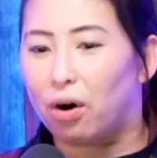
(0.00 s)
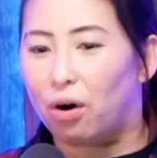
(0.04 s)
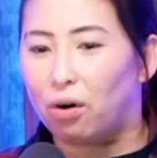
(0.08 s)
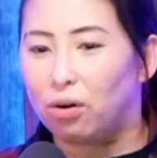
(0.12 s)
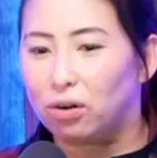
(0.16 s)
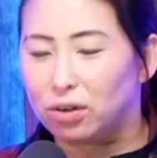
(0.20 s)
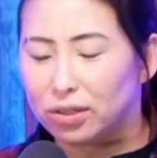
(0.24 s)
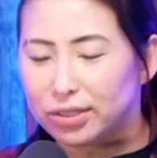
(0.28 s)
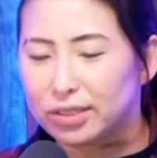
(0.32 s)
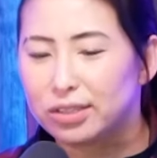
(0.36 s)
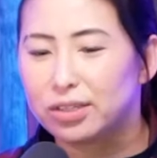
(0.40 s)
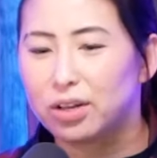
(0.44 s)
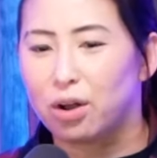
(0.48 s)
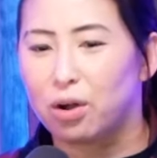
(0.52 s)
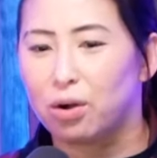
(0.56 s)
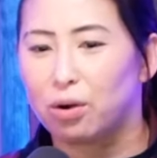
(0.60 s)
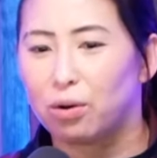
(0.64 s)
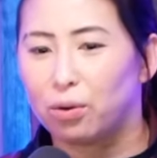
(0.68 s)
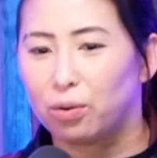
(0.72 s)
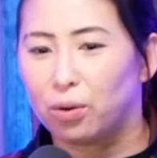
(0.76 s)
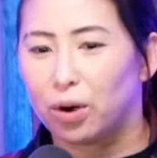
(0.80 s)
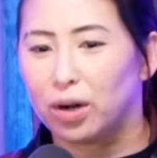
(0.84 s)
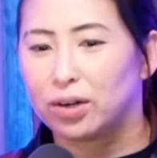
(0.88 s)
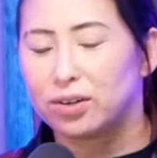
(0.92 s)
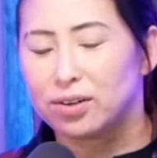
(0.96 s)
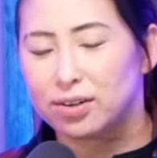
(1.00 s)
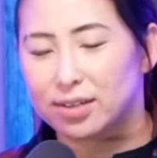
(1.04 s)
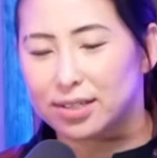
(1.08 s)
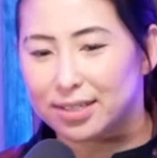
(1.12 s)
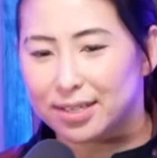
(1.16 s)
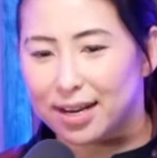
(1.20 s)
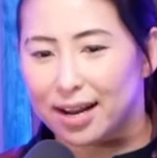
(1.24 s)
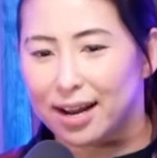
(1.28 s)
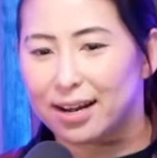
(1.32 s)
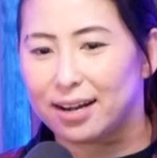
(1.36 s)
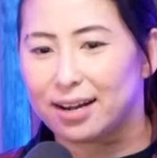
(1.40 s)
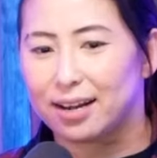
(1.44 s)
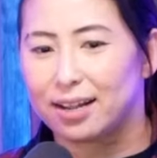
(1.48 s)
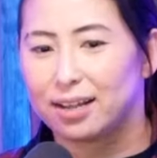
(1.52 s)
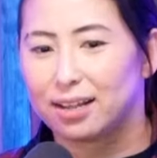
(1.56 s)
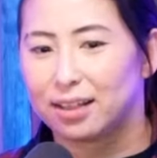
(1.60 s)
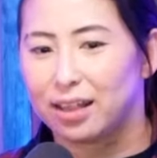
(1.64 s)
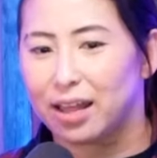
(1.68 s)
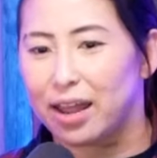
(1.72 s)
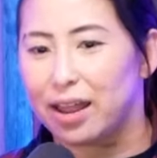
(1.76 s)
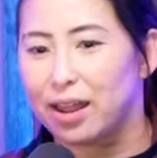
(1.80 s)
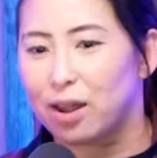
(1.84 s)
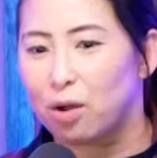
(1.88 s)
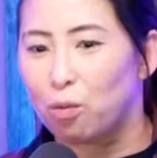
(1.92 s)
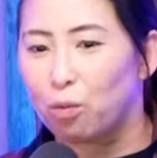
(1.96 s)
also understanding
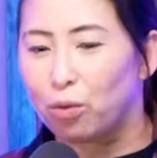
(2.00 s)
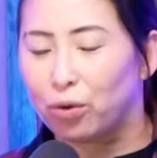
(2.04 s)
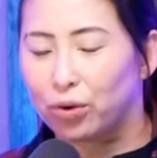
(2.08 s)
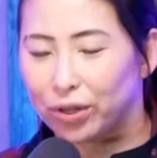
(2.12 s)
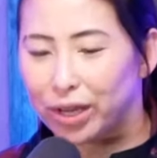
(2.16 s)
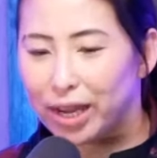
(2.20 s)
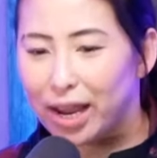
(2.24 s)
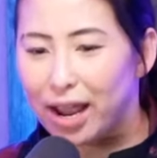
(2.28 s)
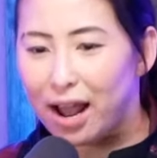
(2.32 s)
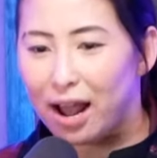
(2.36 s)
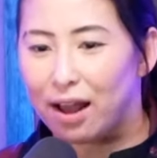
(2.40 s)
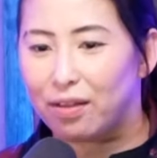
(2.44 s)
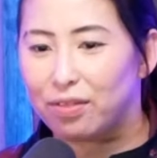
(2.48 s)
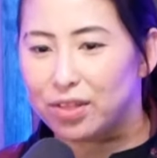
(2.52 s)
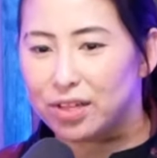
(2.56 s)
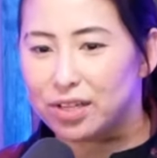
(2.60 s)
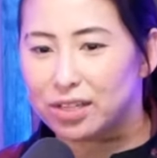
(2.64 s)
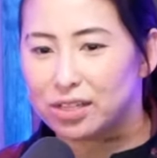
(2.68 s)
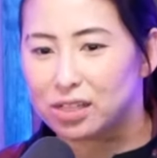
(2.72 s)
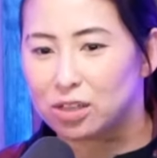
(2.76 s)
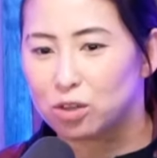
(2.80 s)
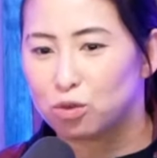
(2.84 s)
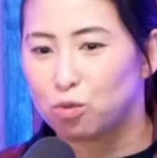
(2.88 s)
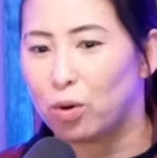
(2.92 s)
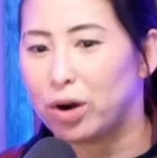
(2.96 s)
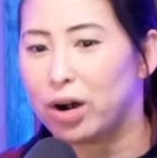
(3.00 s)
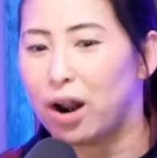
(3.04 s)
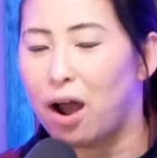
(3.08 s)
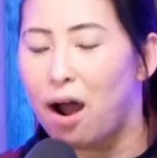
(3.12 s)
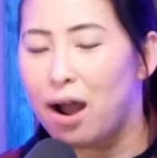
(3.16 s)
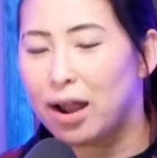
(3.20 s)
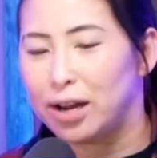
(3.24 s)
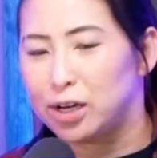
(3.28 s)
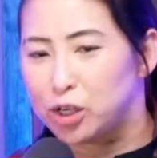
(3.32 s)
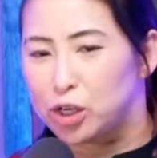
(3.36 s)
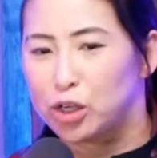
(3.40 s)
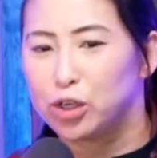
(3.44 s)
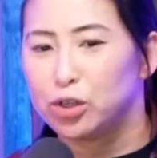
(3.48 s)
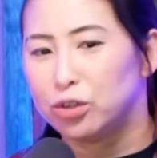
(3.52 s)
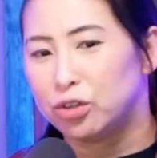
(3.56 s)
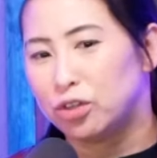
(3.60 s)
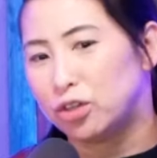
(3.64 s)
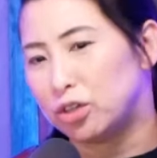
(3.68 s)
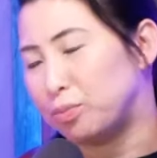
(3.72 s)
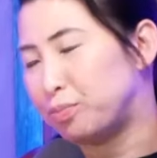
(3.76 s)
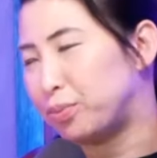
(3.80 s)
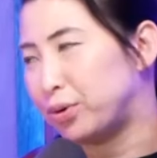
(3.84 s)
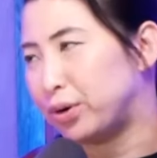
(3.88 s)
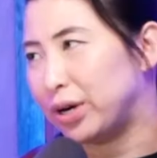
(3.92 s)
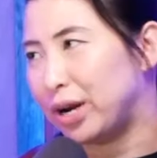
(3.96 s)
like, well, yeah, this is what I choose
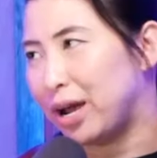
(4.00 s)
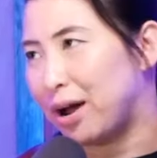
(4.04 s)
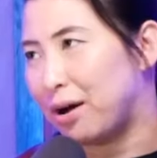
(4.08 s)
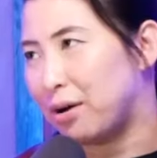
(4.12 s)
to put